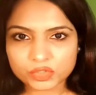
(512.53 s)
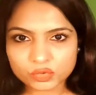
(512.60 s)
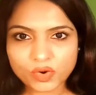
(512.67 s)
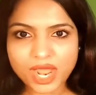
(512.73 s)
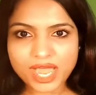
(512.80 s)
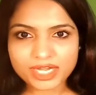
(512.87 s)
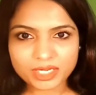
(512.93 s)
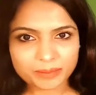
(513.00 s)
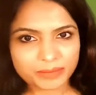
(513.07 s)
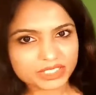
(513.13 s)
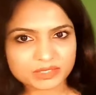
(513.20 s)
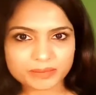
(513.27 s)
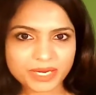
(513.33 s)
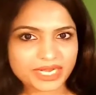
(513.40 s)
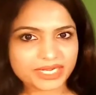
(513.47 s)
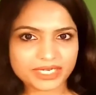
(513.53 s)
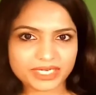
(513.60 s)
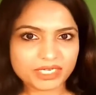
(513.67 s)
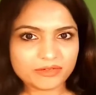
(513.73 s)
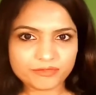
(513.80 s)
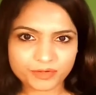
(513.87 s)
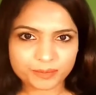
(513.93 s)
to RMS by
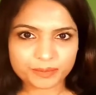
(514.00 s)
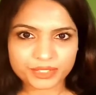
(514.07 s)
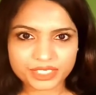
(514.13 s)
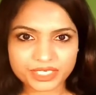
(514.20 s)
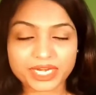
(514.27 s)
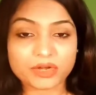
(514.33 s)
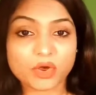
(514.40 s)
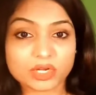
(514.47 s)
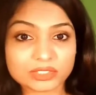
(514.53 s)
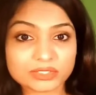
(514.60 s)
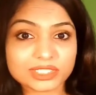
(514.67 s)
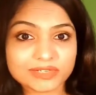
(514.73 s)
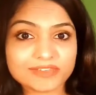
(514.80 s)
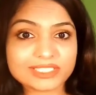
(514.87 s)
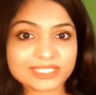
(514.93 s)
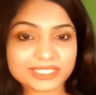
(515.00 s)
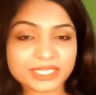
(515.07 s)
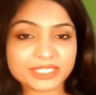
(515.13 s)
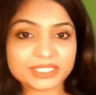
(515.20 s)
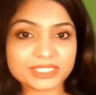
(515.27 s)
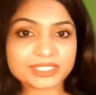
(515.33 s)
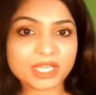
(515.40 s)
day 50, and also they will
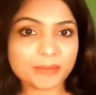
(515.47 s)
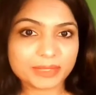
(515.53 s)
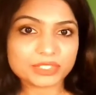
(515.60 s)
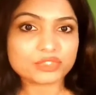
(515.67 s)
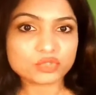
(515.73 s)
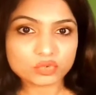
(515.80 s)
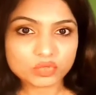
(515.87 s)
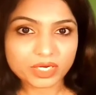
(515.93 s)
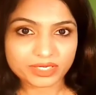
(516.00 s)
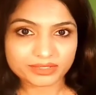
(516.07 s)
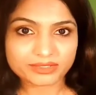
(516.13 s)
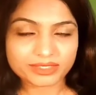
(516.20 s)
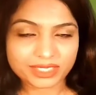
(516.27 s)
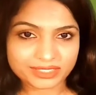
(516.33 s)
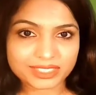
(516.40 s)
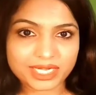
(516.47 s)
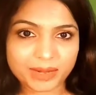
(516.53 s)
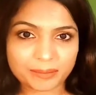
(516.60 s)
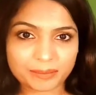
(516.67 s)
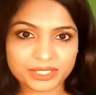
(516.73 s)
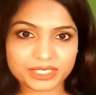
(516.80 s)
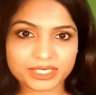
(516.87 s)
send these comments to us as
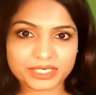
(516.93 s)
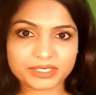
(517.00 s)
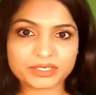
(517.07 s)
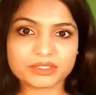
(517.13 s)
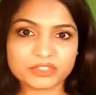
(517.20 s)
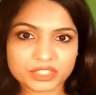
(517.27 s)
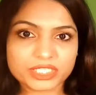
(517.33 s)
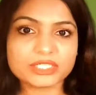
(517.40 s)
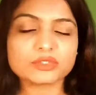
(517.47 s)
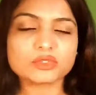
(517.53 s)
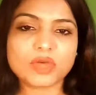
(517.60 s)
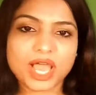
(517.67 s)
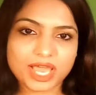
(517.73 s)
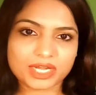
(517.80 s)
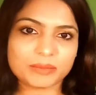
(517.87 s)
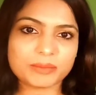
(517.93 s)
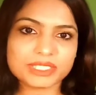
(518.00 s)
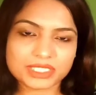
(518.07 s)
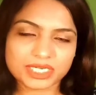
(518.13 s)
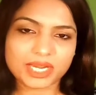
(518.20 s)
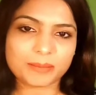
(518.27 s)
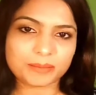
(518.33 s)
an applicant. Okay, so
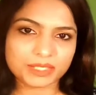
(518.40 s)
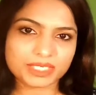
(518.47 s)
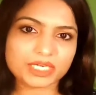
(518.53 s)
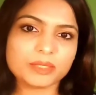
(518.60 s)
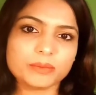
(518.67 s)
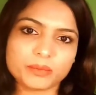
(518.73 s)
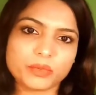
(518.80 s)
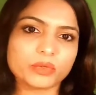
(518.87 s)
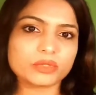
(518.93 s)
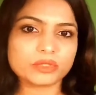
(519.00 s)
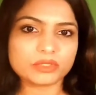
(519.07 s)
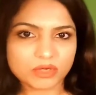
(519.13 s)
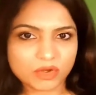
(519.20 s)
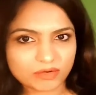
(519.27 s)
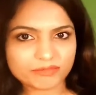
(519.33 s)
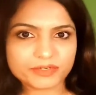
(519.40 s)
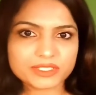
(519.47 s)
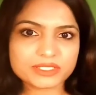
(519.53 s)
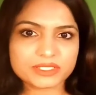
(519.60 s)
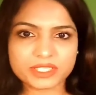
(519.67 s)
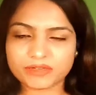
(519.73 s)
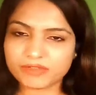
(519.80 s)
RMS and applicant, both of
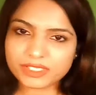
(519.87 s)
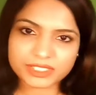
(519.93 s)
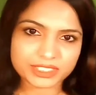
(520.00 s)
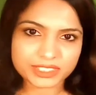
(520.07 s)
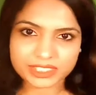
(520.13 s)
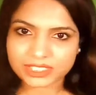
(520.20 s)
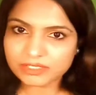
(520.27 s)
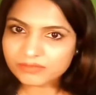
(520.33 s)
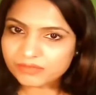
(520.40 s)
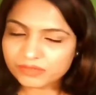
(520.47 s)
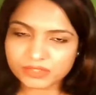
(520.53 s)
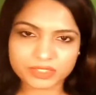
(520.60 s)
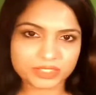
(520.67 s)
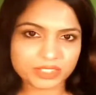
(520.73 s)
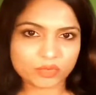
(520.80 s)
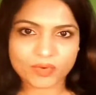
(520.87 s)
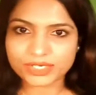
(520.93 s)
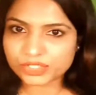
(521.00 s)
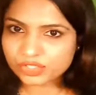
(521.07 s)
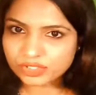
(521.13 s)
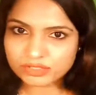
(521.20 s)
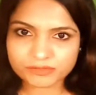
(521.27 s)
us, they will receive the
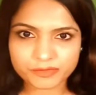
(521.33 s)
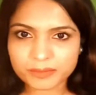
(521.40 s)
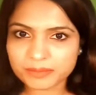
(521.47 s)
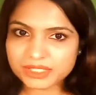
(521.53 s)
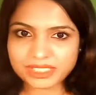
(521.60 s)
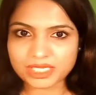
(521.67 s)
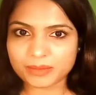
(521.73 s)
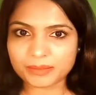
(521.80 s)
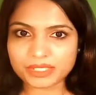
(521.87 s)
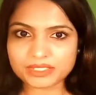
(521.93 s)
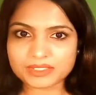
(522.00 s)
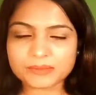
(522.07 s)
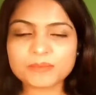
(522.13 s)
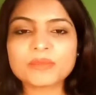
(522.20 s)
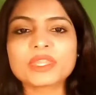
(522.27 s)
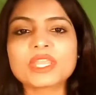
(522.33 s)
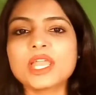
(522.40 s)
questions from CMS.